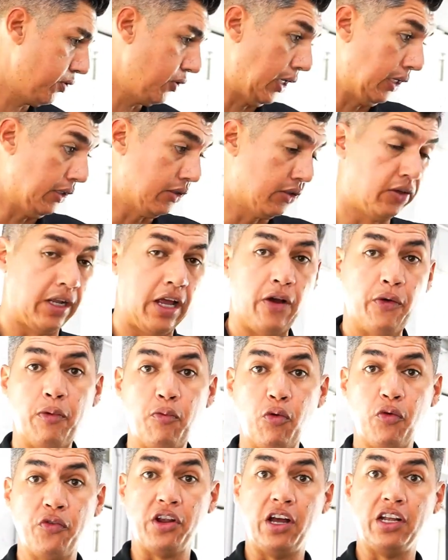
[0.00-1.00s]
Right, so now we're
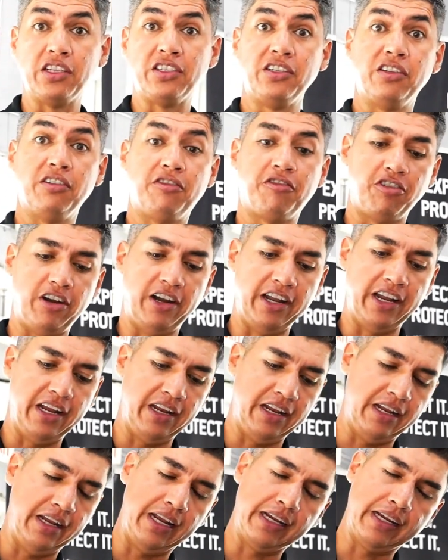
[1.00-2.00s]
moving on to the front
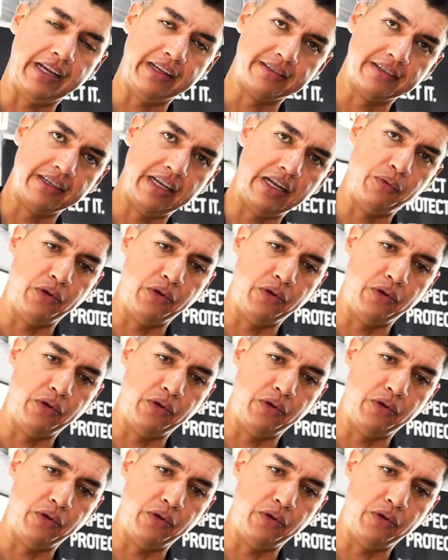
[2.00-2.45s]
end, and like I said,